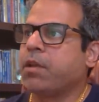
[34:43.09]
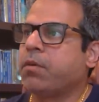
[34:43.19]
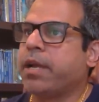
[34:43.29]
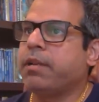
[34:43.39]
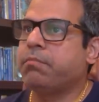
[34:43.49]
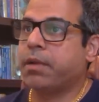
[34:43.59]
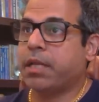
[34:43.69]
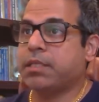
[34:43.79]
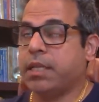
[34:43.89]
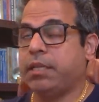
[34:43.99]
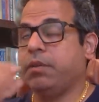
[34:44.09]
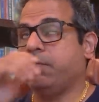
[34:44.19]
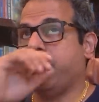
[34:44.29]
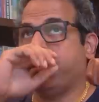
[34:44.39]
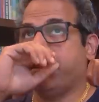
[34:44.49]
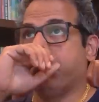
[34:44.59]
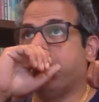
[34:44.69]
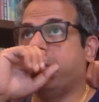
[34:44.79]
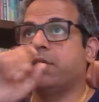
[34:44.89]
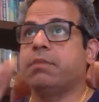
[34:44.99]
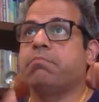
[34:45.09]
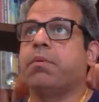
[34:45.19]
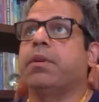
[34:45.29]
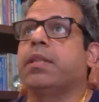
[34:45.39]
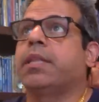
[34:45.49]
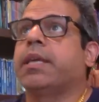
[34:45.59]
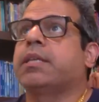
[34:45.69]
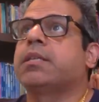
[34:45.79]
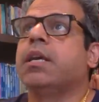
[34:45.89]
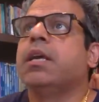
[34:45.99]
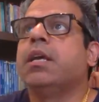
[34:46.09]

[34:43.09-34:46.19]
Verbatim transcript: right? But I'll tell you one of the most important things.